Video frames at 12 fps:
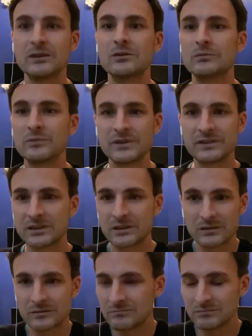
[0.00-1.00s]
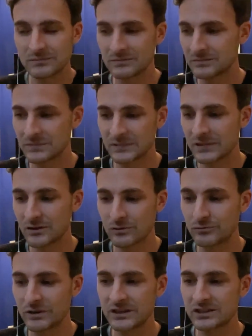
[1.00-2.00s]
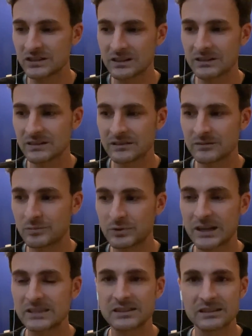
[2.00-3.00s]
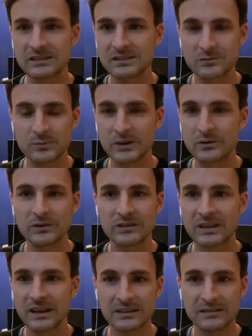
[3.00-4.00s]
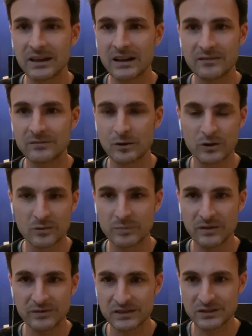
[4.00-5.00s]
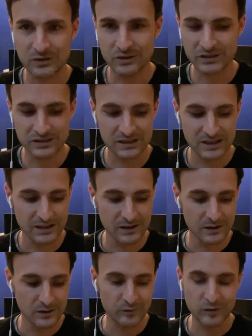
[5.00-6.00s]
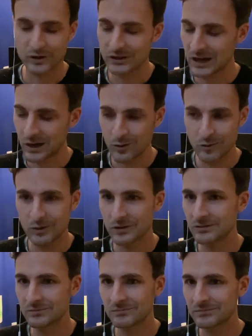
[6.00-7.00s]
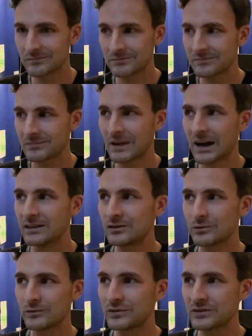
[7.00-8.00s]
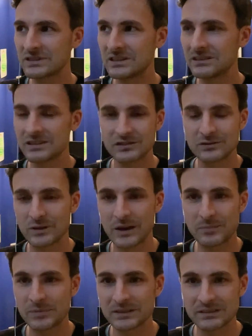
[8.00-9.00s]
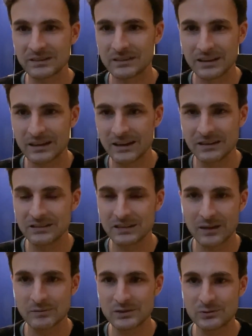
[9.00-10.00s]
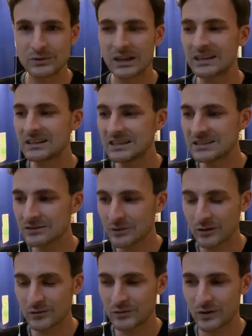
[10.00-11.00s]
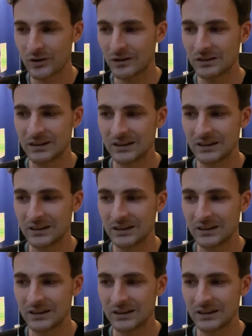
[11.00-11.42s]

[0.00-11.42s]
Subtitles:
with a regional presence, we could then have local buffer stocks. For now, I don't foresee this to happen anytime soon, at least not for